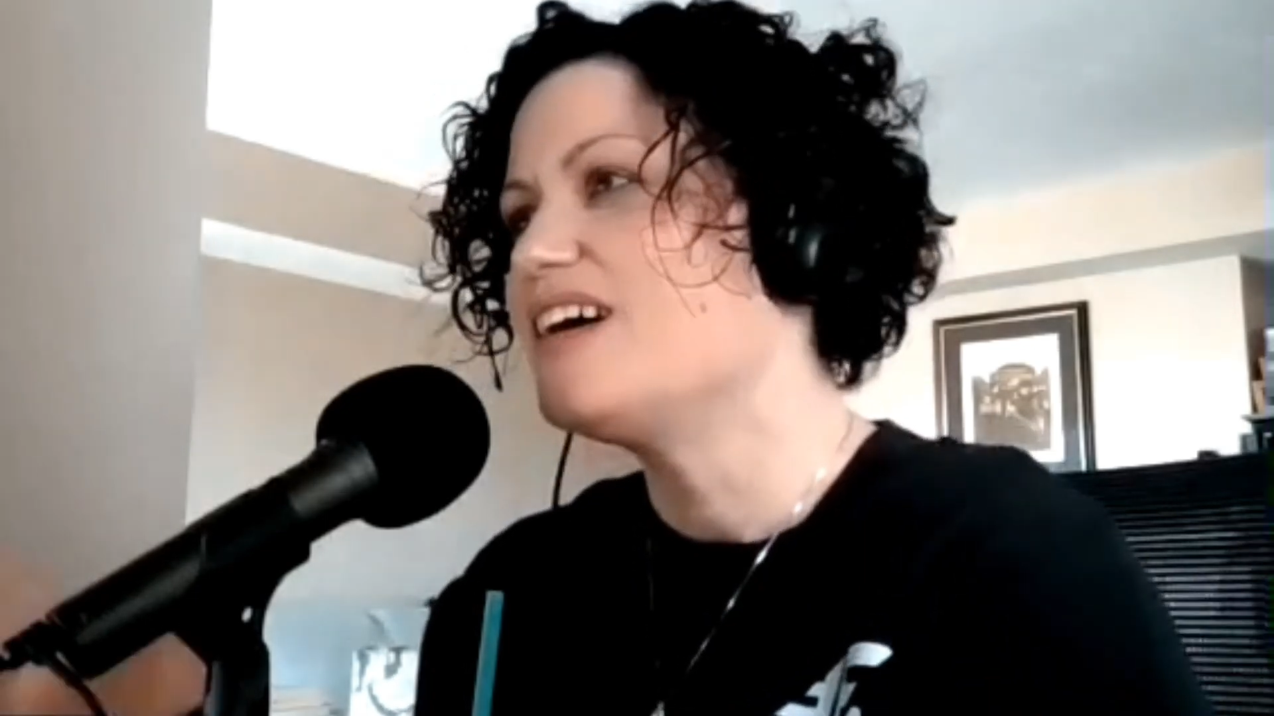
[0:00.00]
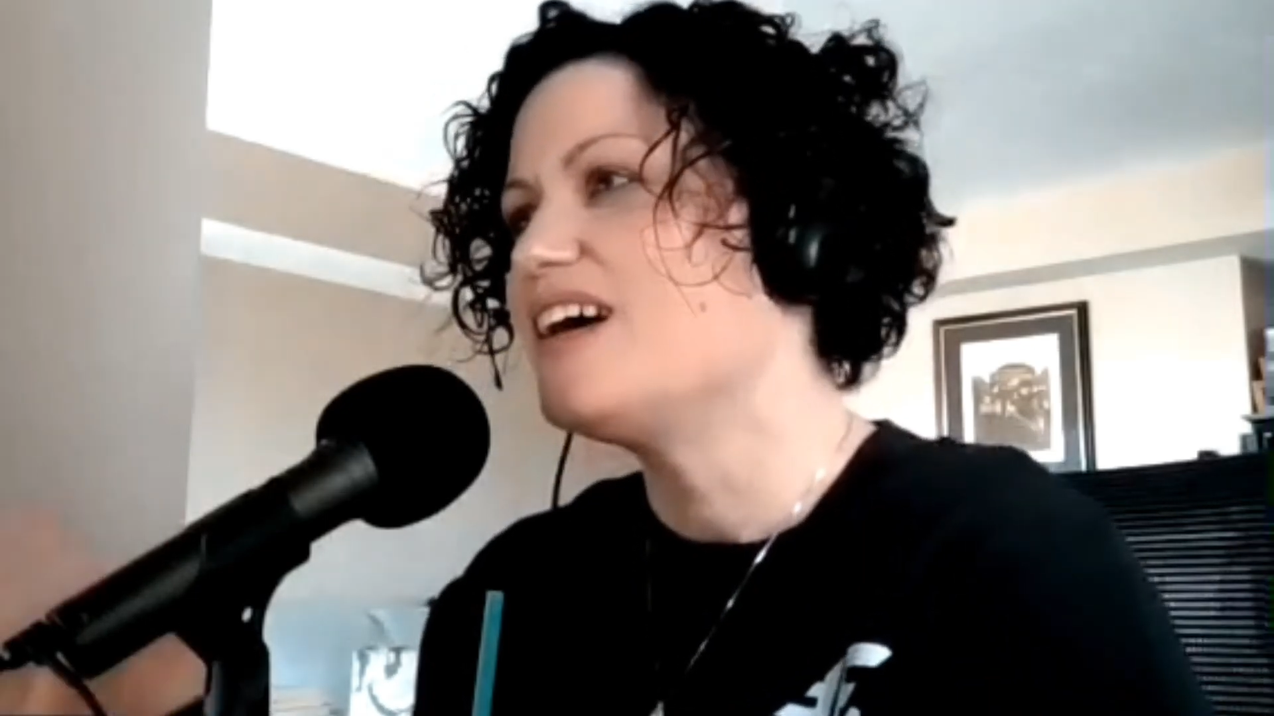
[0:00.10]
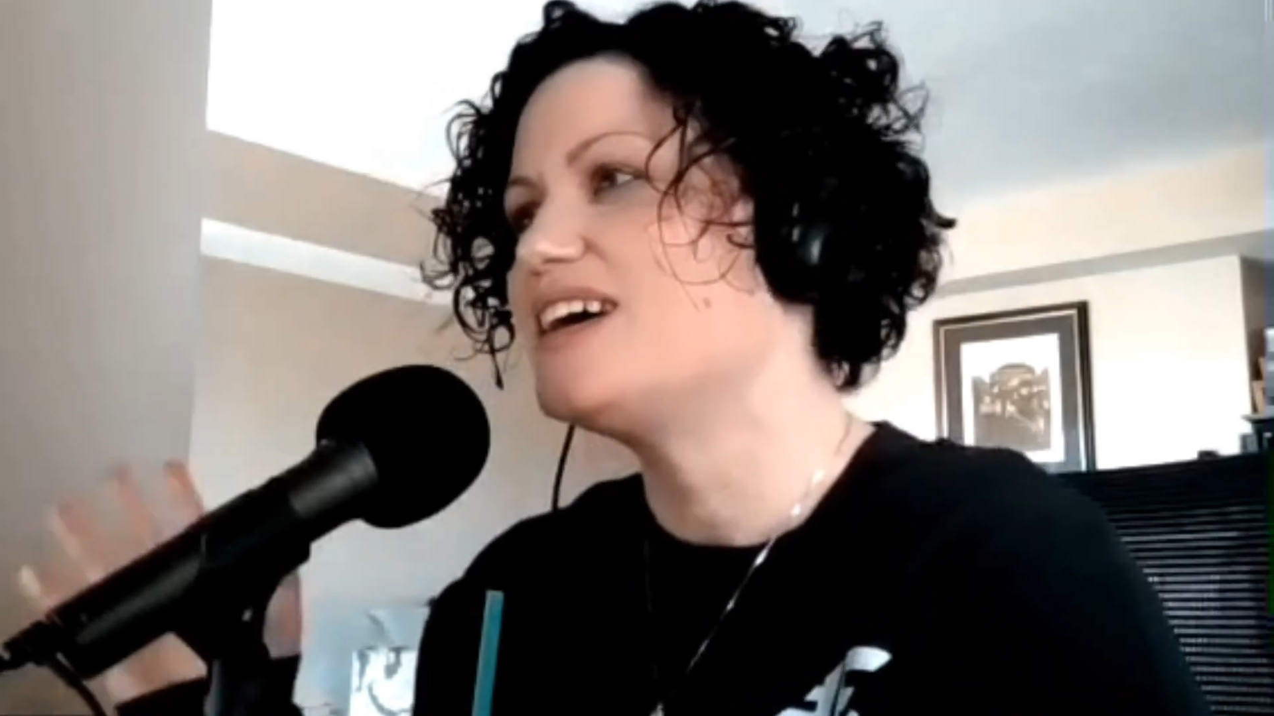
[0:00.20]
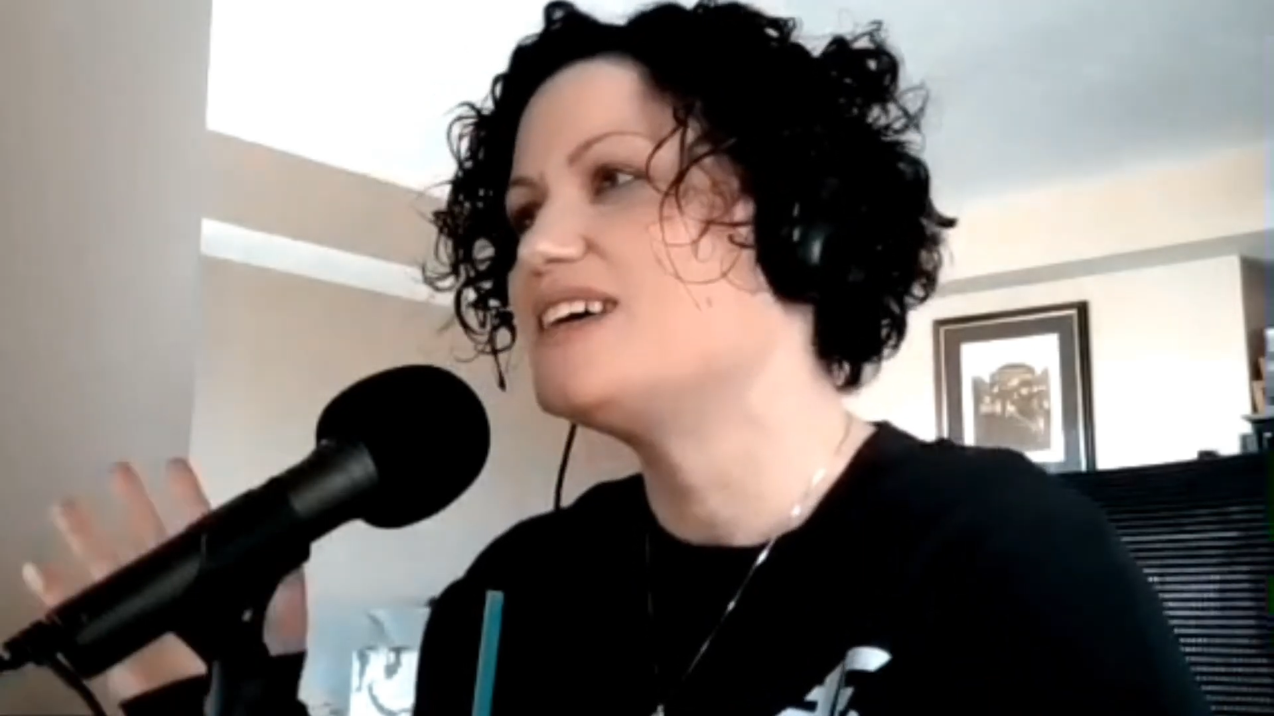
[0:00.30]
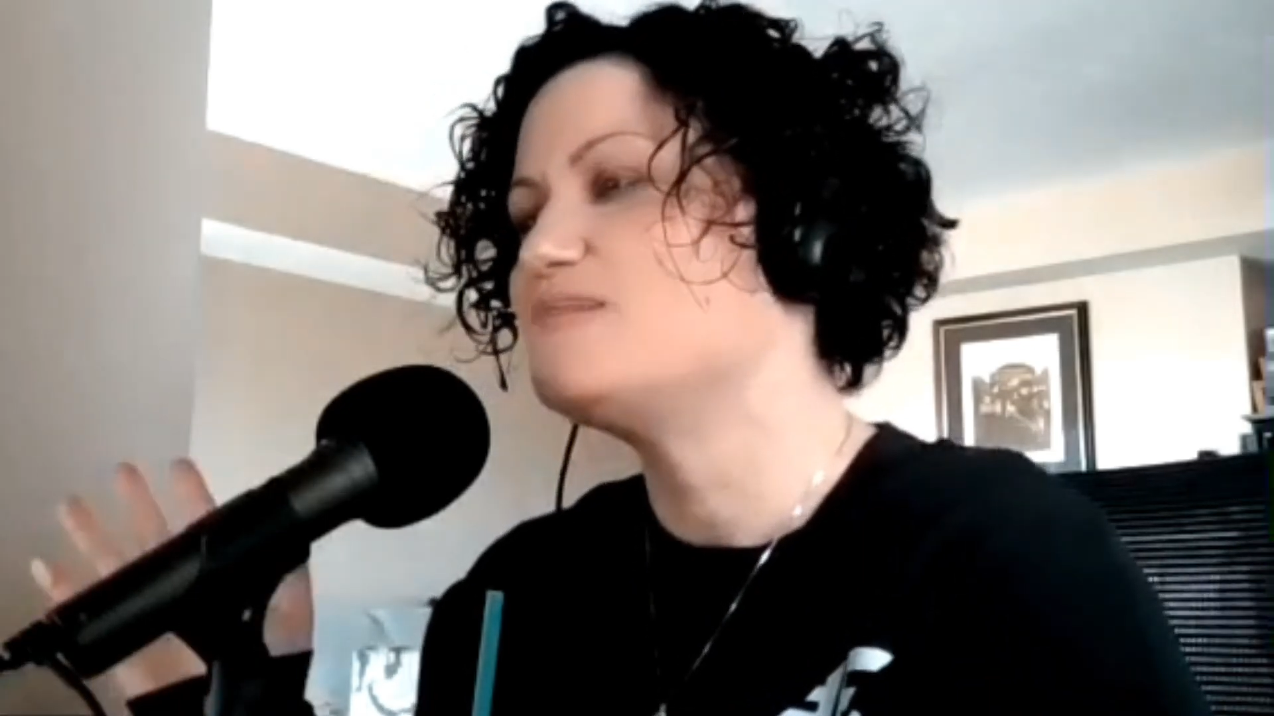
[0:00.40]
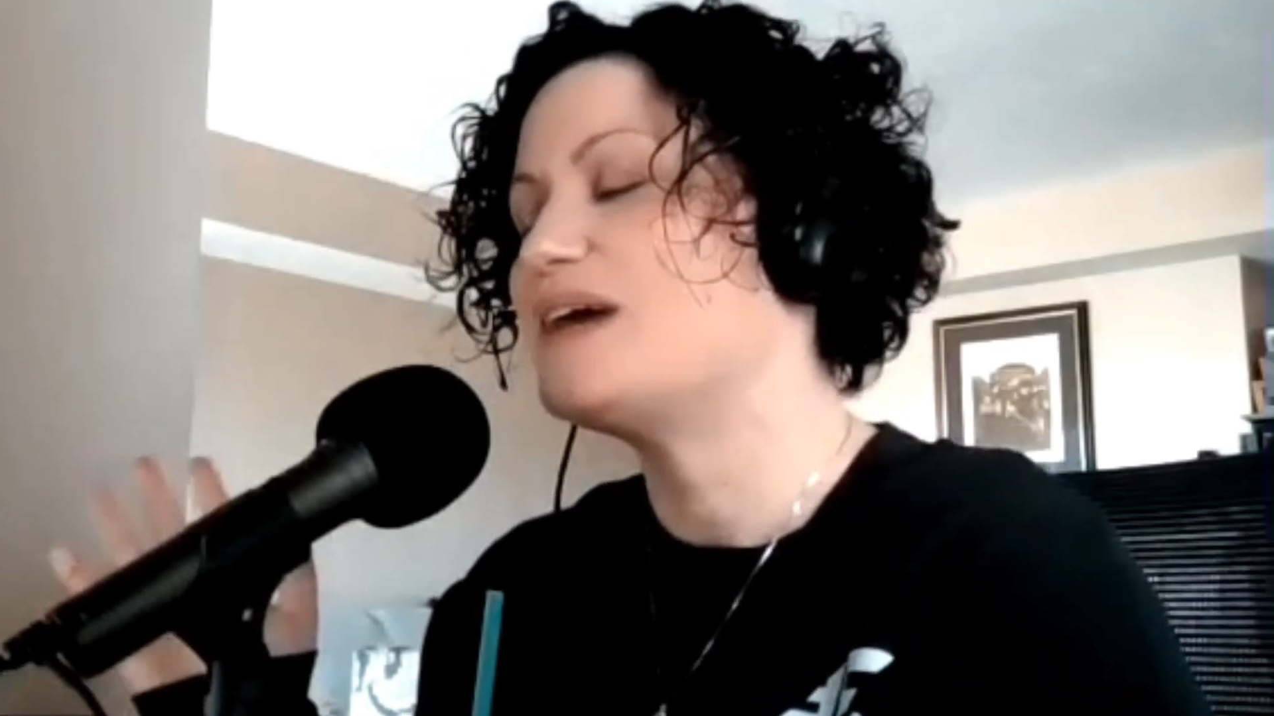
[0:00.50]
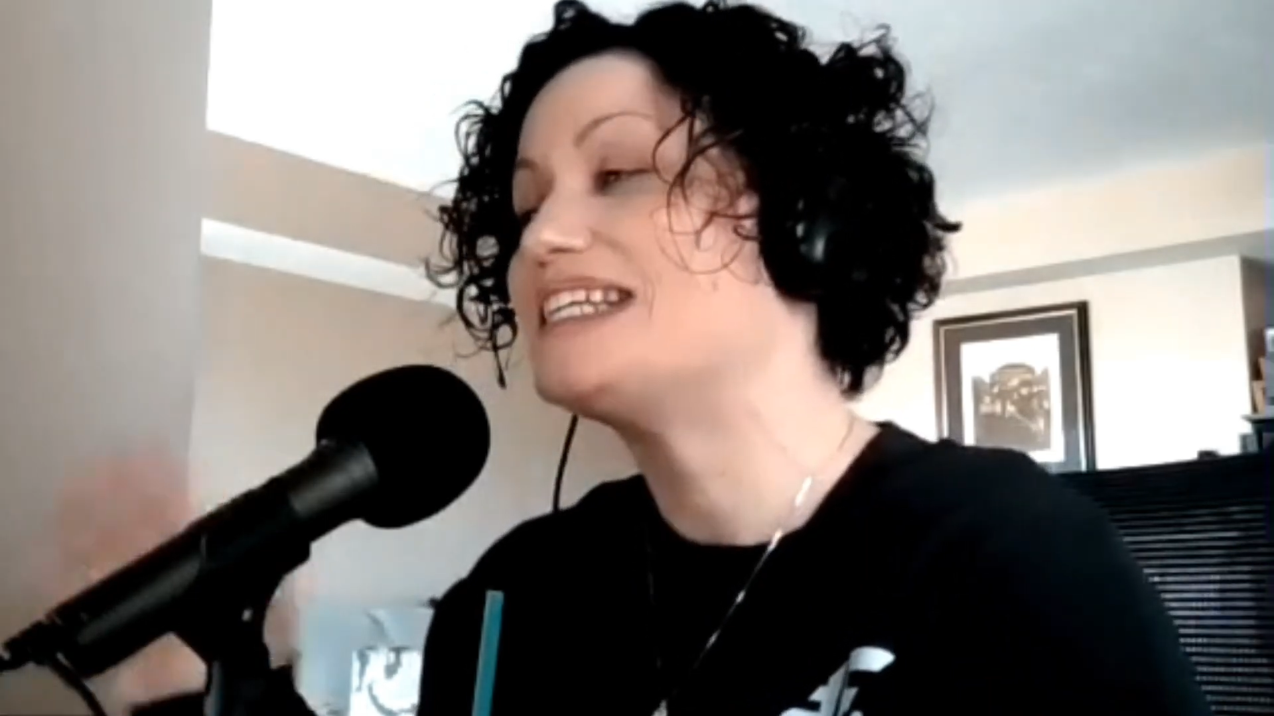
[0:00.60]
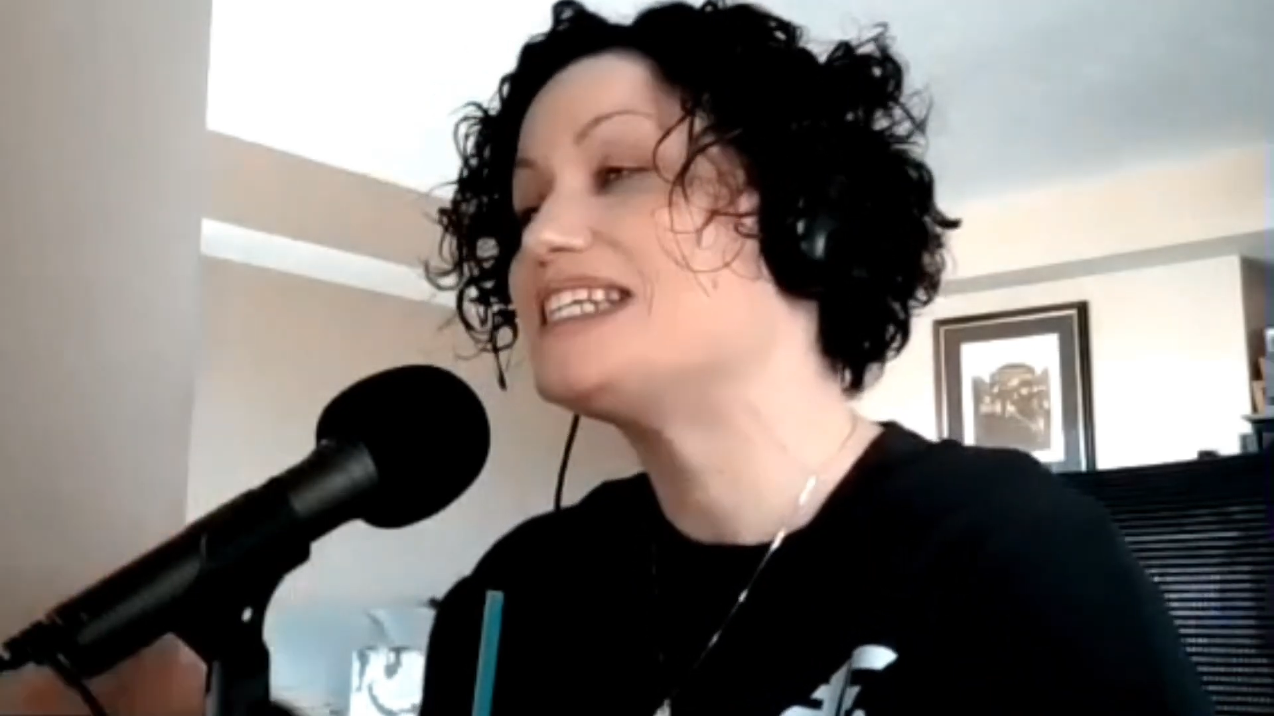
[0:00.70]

I